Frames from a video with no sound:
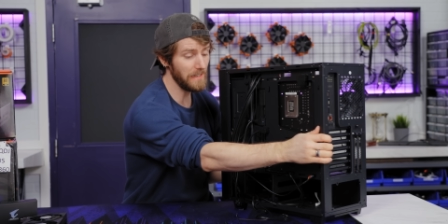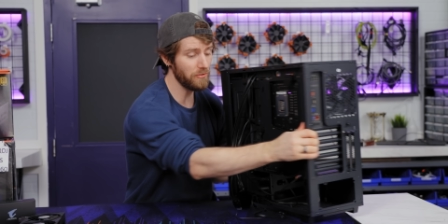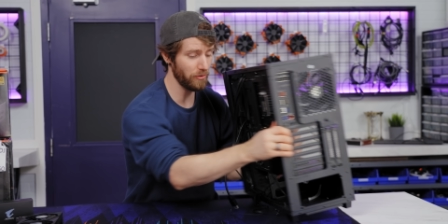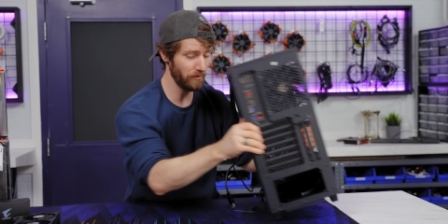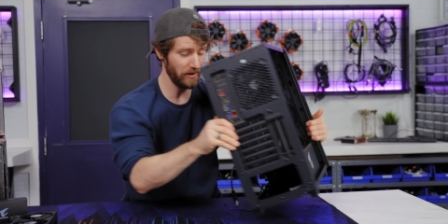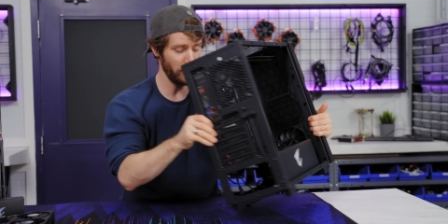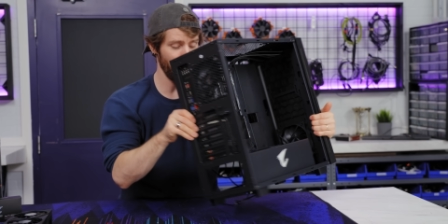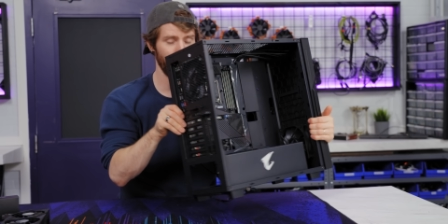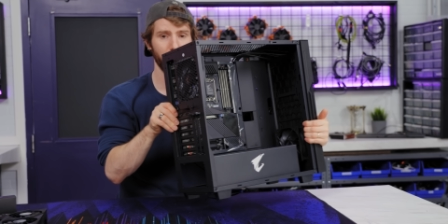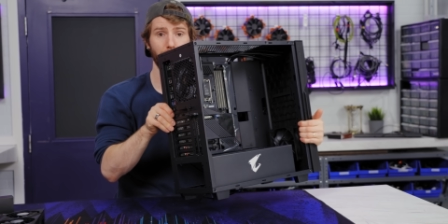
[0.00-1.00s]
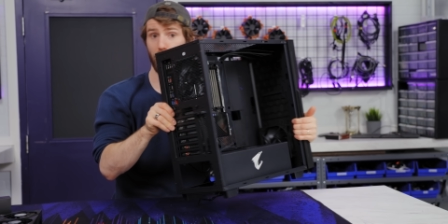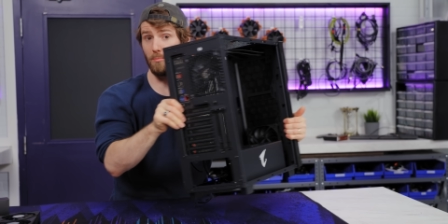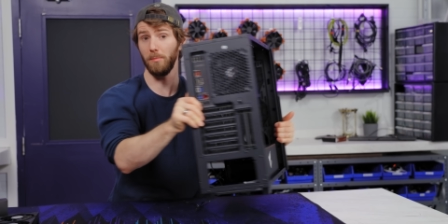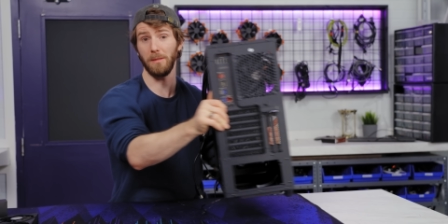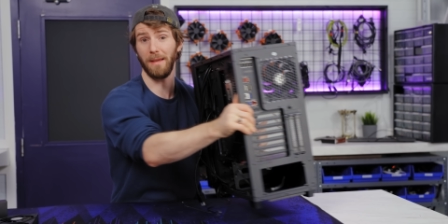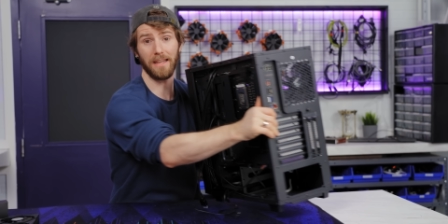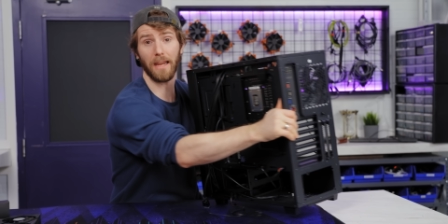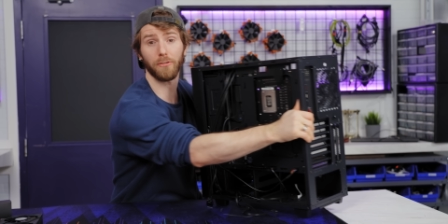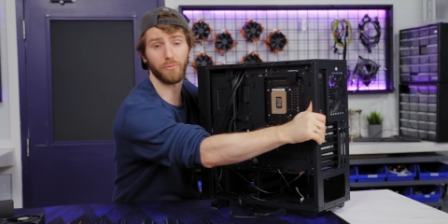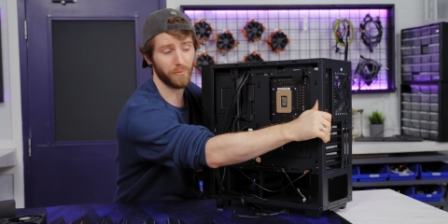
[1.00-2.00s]
feature that you presumably paid
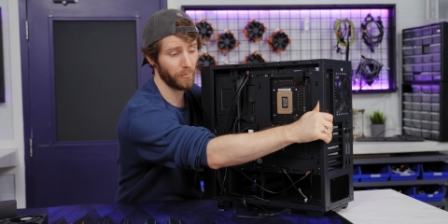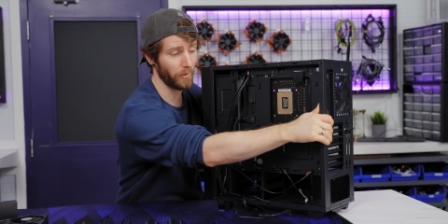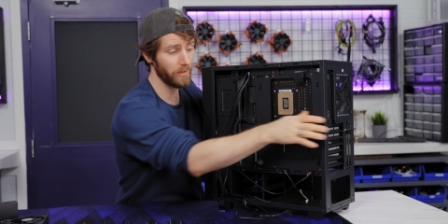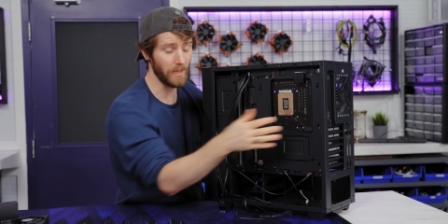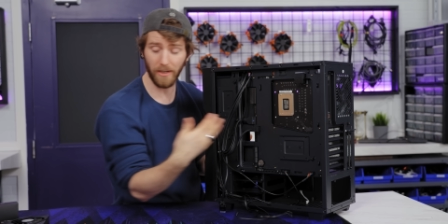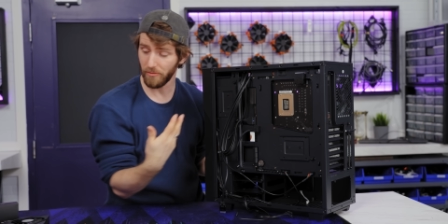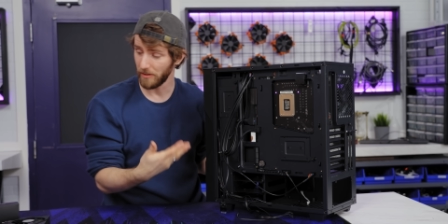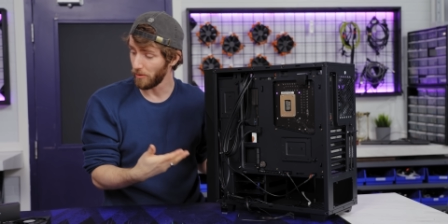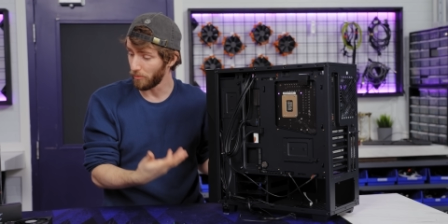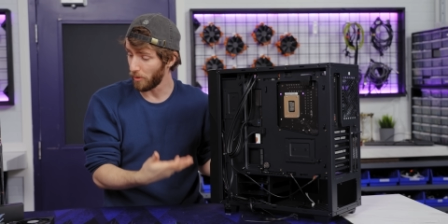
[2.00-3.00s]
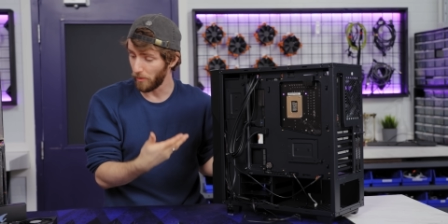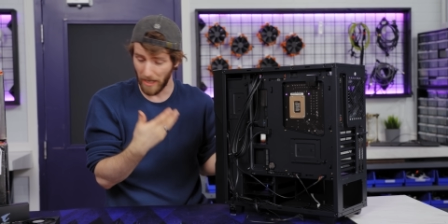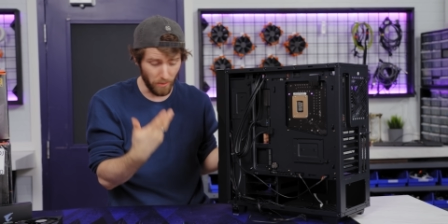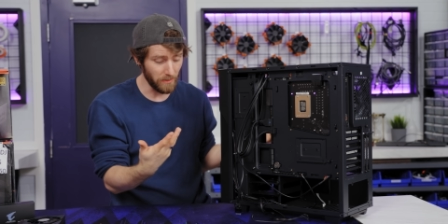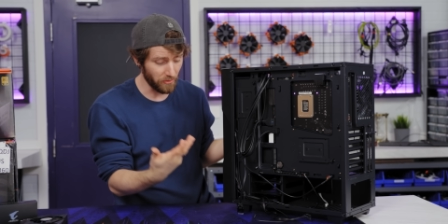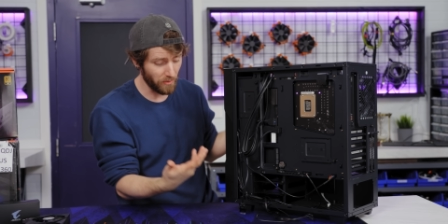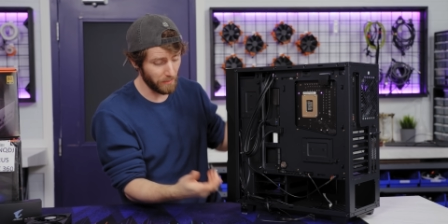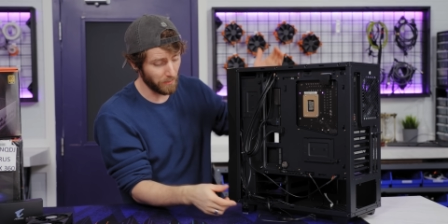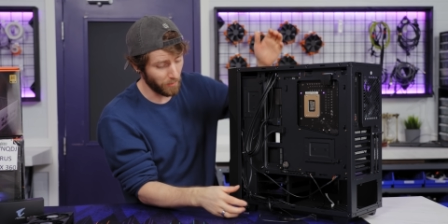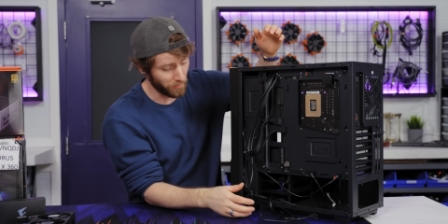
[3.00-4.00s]
extra for, I actually don't know how much the
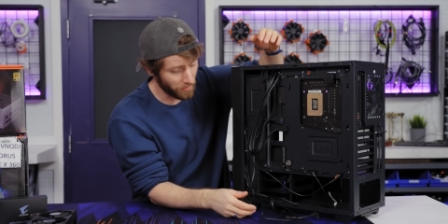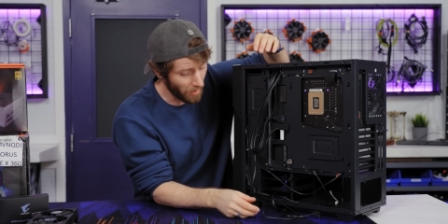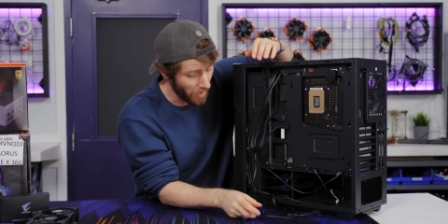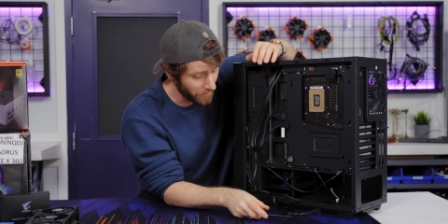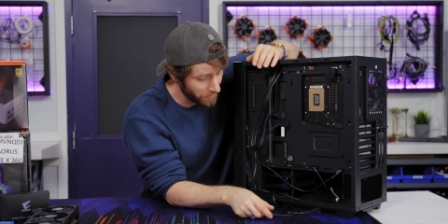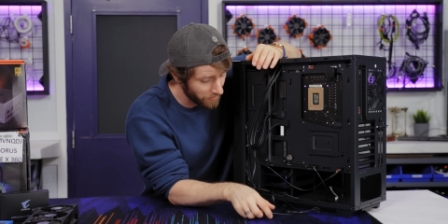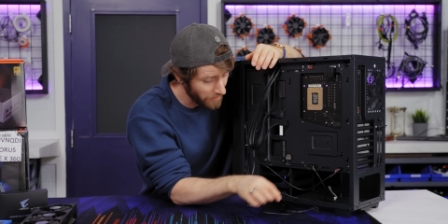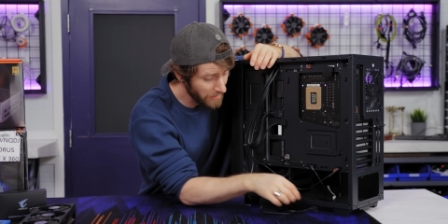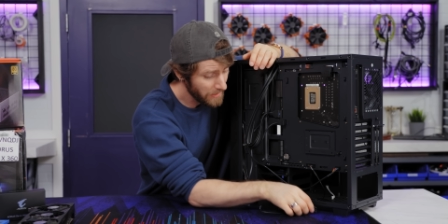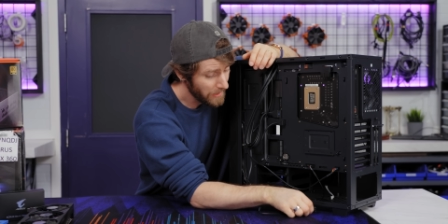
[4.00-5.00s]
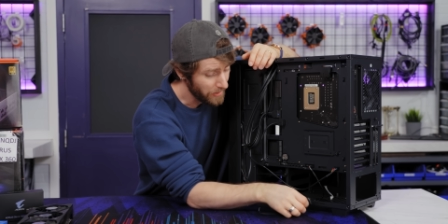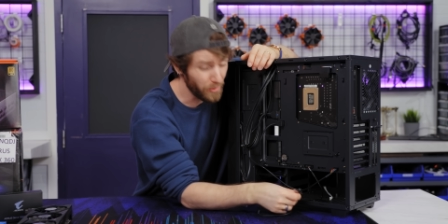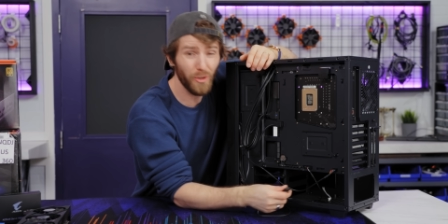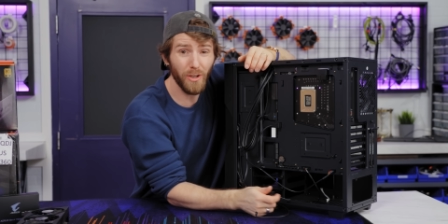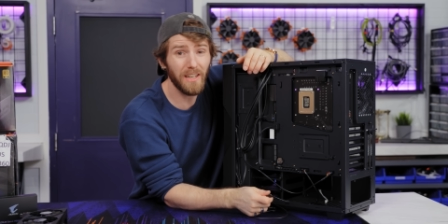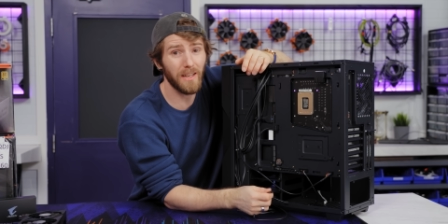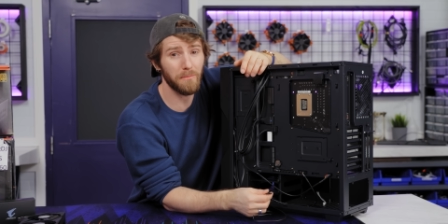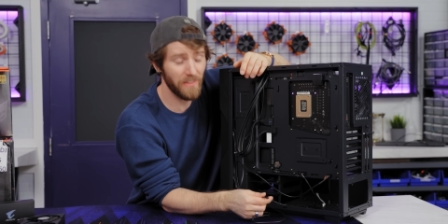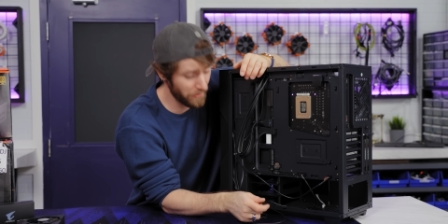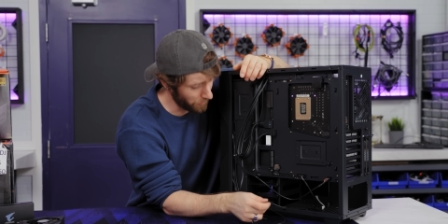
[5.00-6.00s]
bare bones costs, you could end up
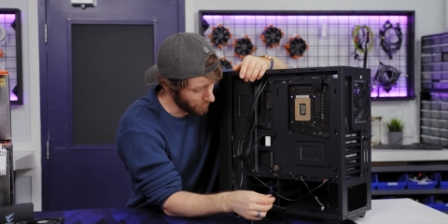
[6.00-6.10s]
vendor